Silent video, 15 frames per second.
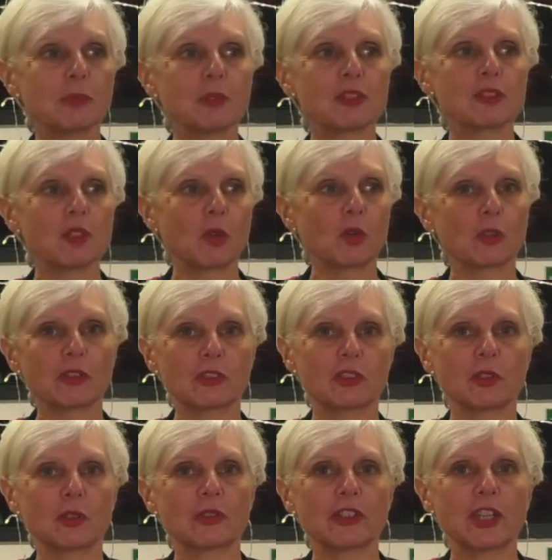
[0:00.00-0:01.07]
songs to
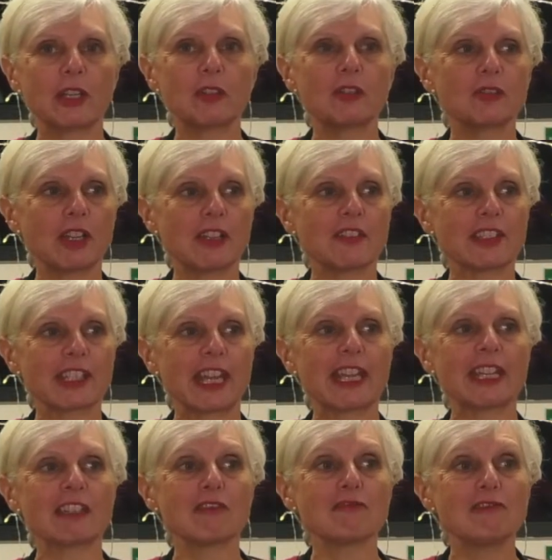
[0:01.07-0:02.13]
yourself and to get
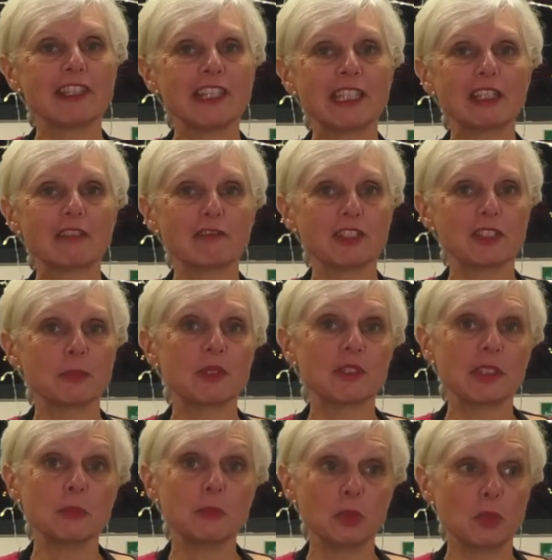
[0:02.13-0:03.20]
in a really Christmassy
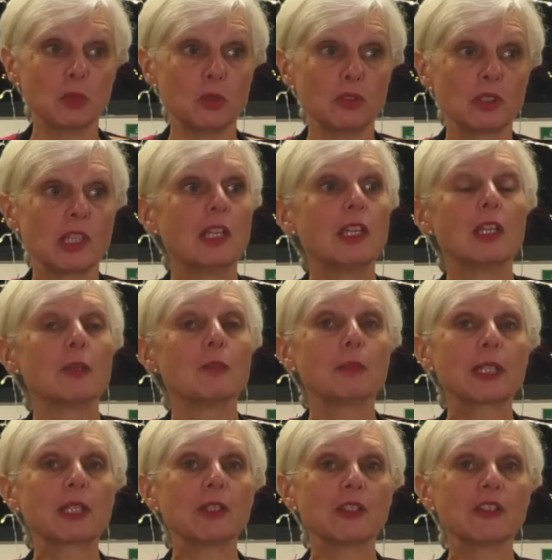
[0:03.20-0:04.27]
mood,
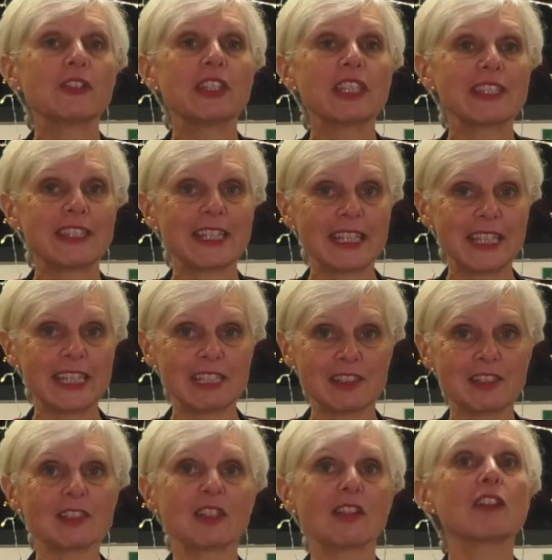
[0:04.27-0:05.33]
because this
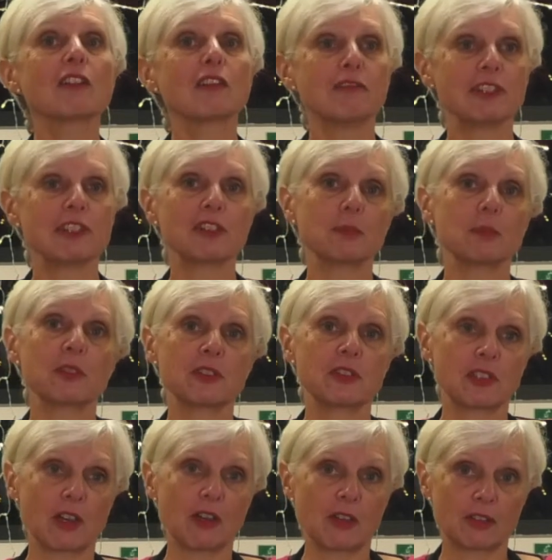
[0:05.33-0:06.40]
is Christmas
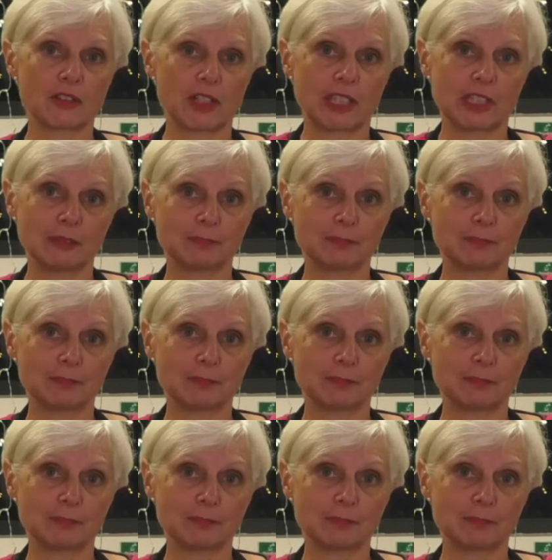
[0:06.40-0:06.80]
starting.